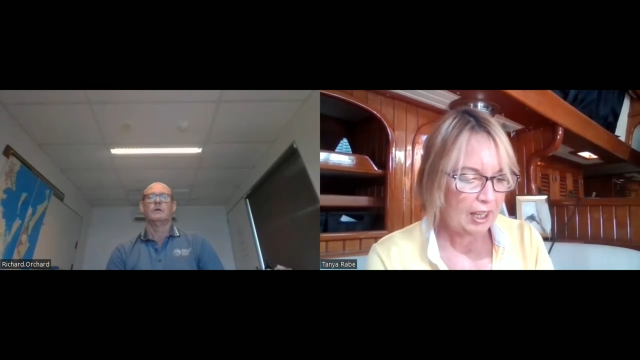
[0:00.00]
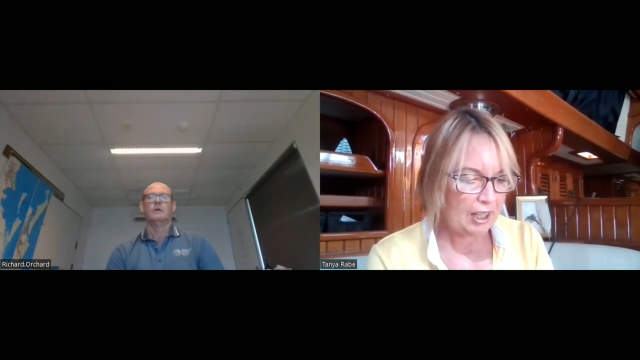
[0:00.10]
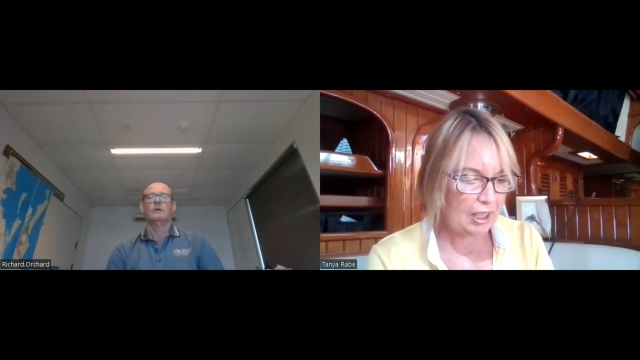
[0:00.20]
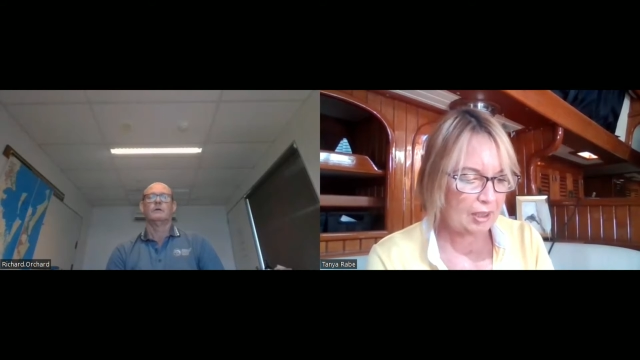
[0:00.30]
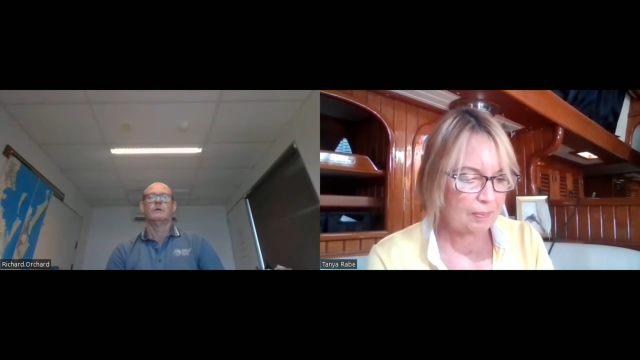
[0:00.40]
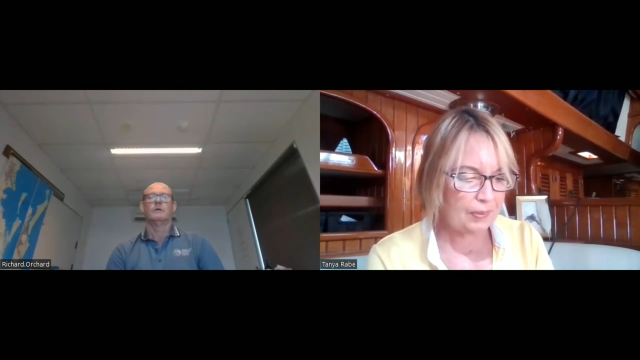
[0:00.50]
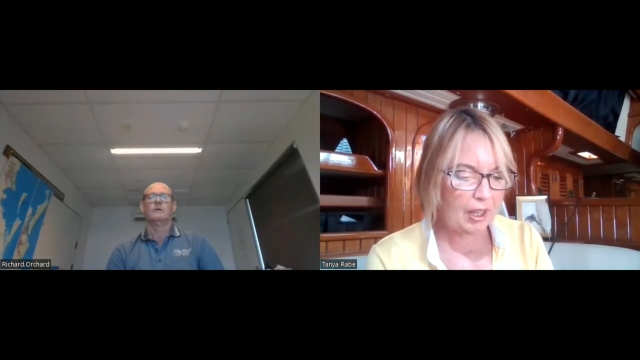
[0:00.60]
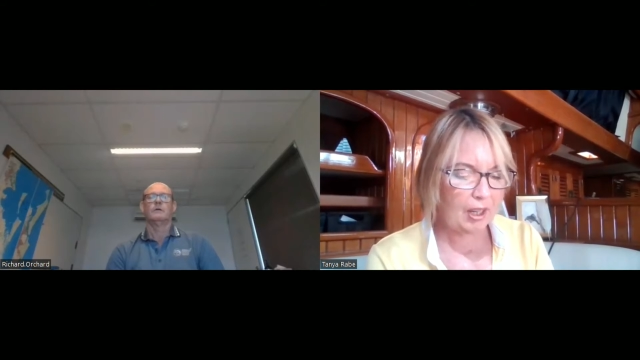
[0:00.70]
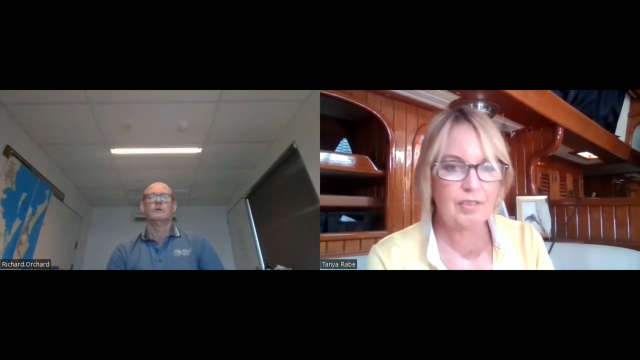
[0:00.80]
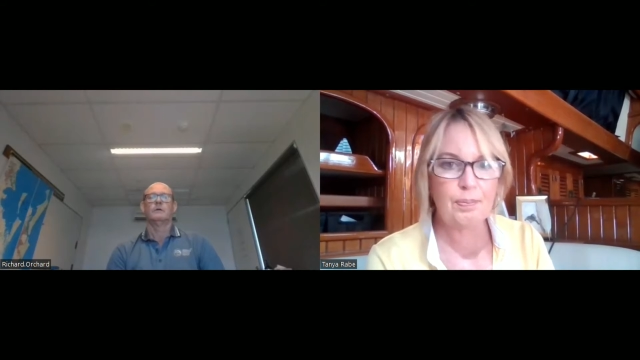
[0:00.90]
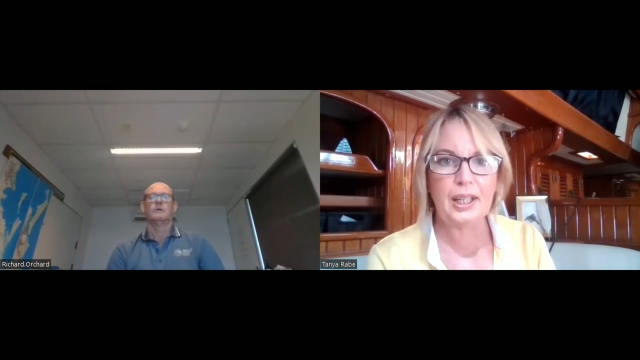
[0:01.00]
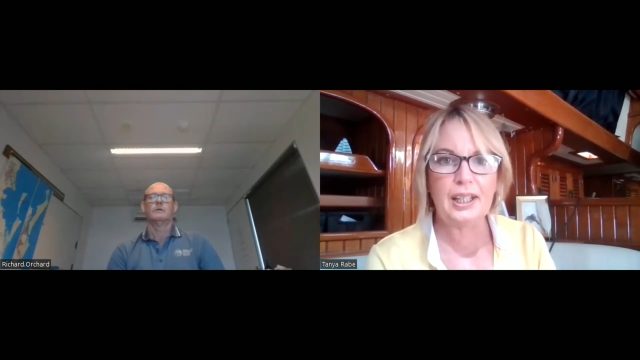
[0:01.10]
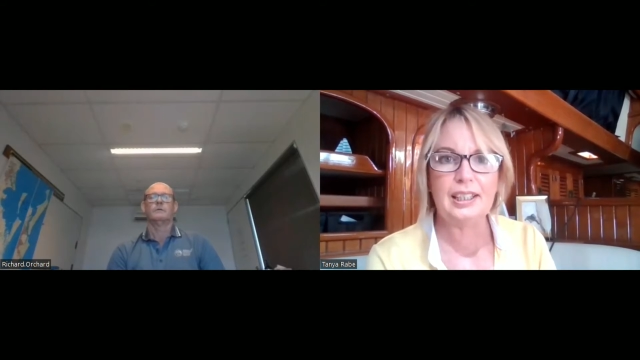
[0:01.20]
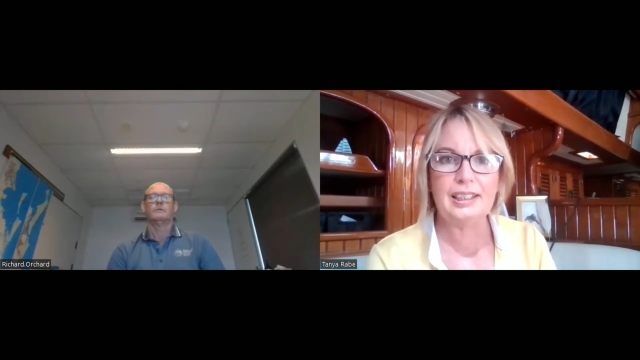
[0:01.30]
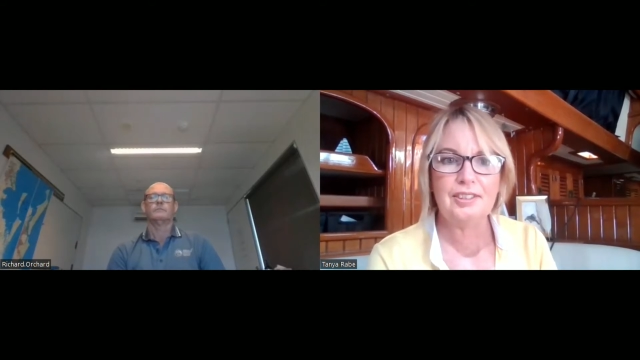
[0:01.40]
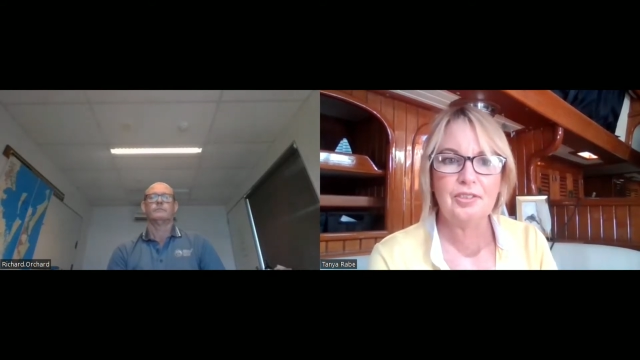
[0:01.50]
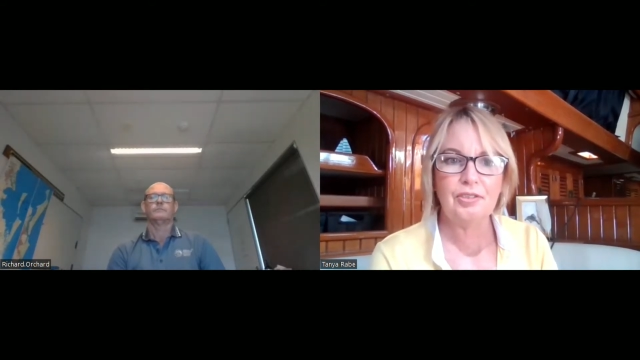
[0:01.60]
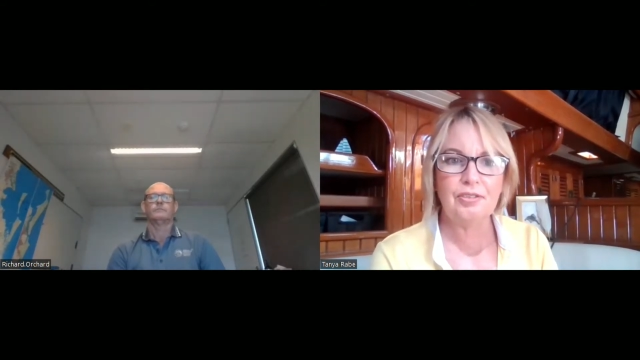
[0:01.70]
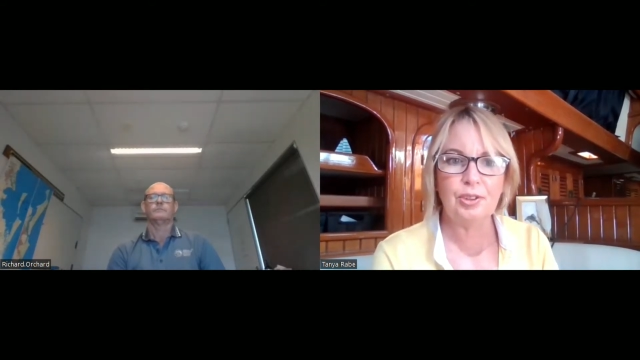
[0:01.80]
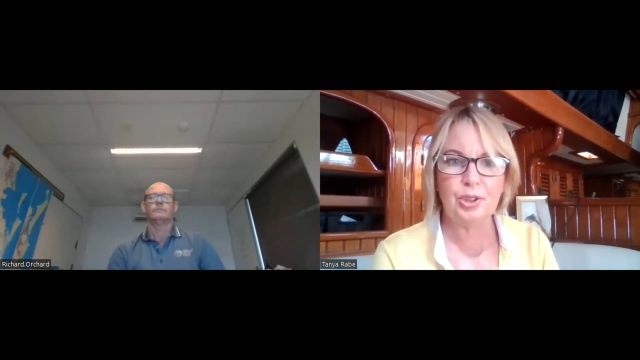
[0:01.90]
I've been
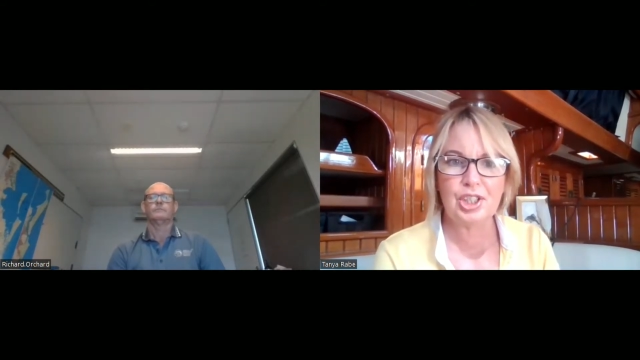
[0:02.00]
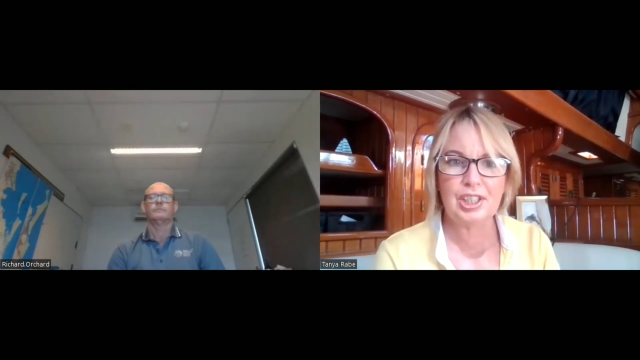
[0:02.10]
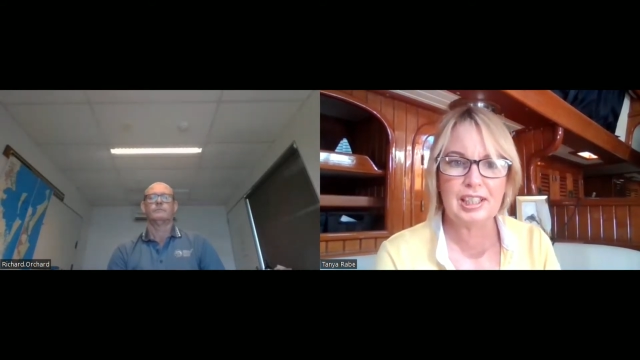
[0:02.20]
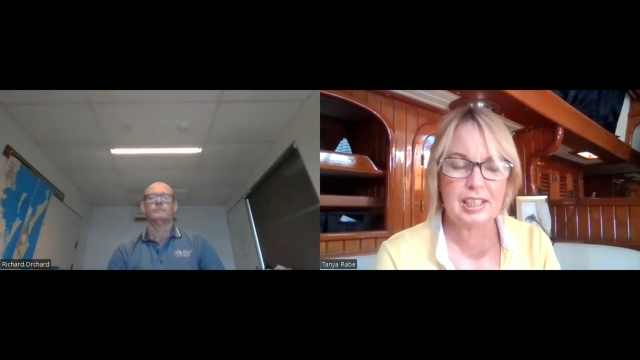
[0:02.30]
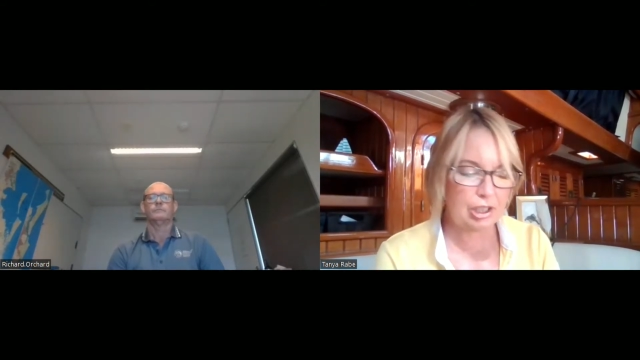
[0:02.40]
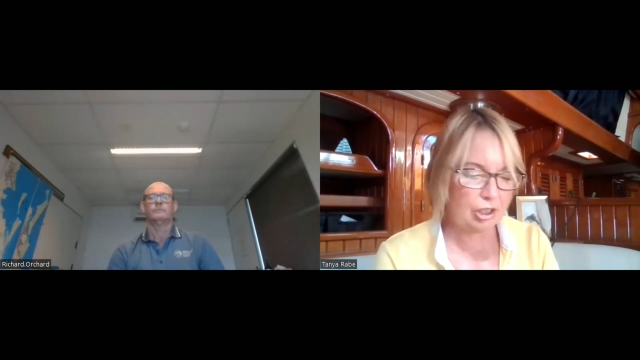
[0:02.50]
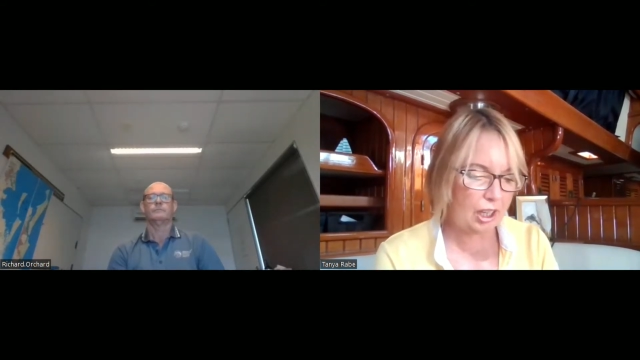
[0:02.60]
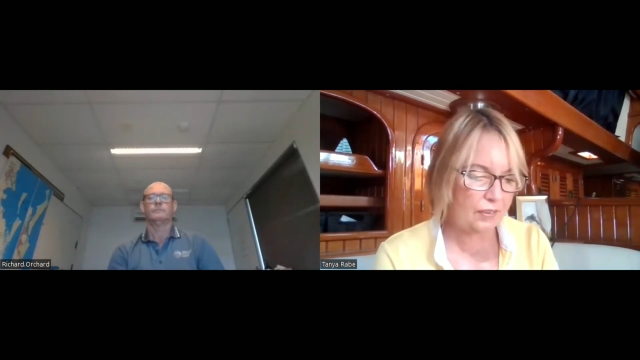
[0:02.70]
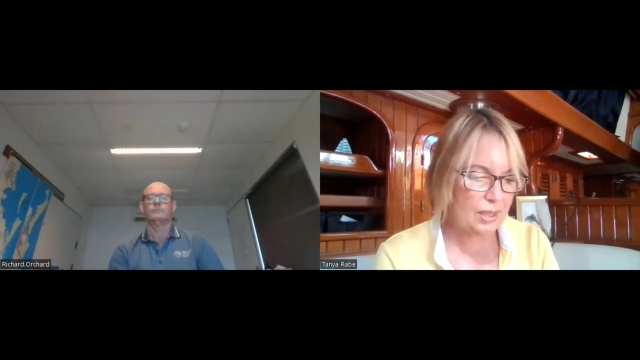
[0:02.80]
fortunate to have